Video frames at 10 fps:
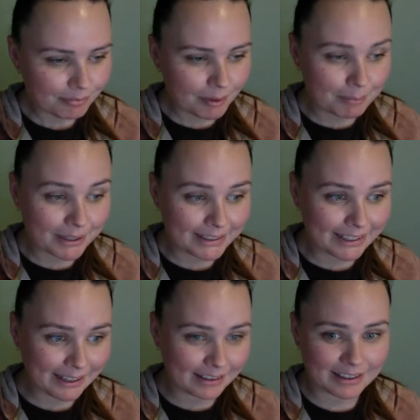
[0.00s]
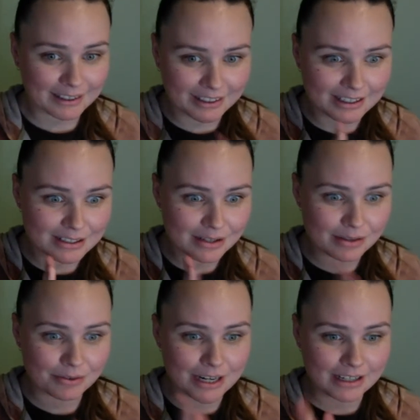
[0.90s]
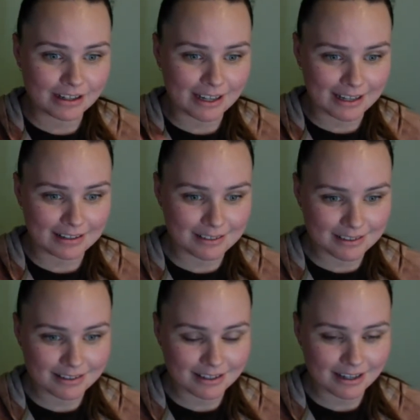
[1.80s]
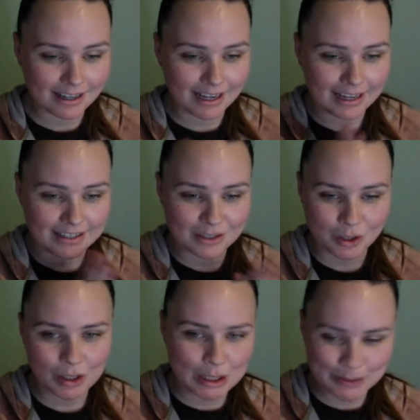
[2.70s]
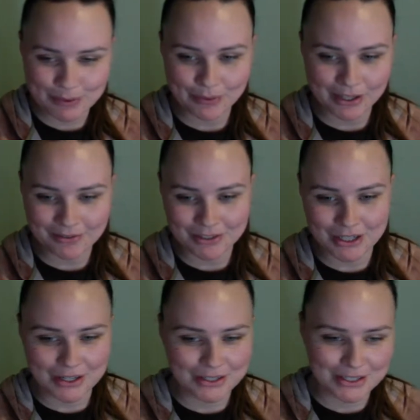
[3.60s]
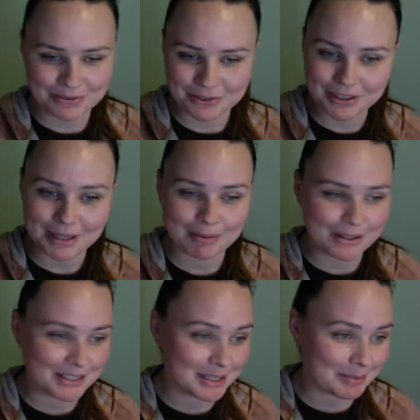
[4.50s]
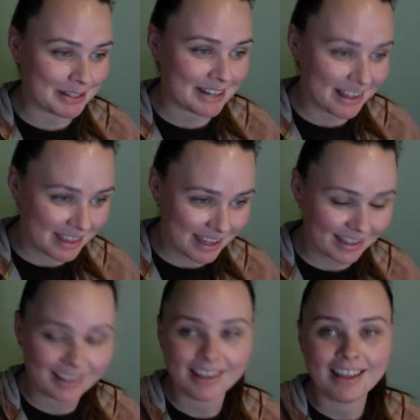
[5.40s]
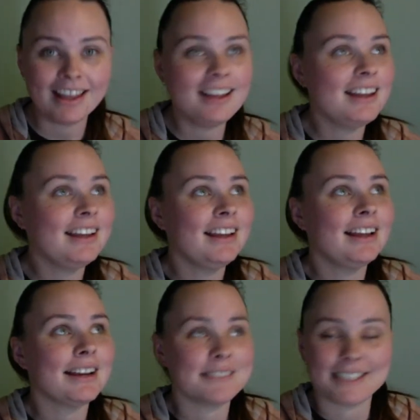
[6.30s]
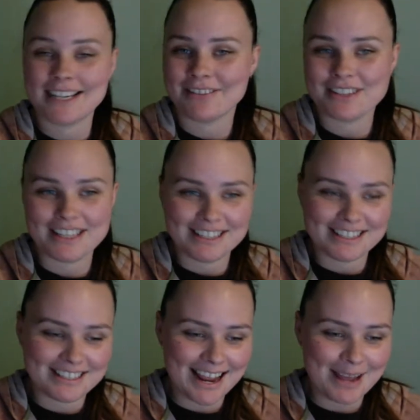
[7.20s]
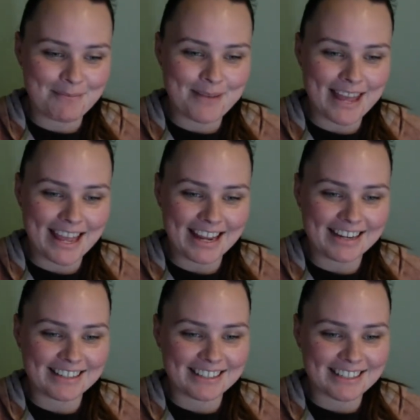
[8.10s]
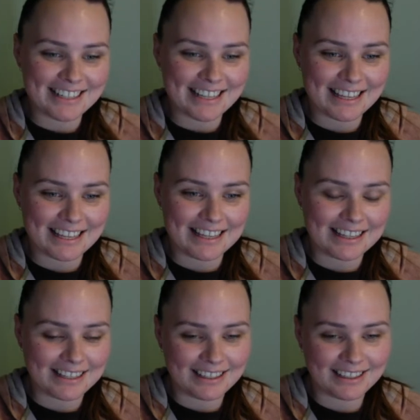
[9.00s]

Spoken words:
But yeah, like the last 3 nights, and don't ask me what I've done differently because it's been nothing. I've done everything the same, and he,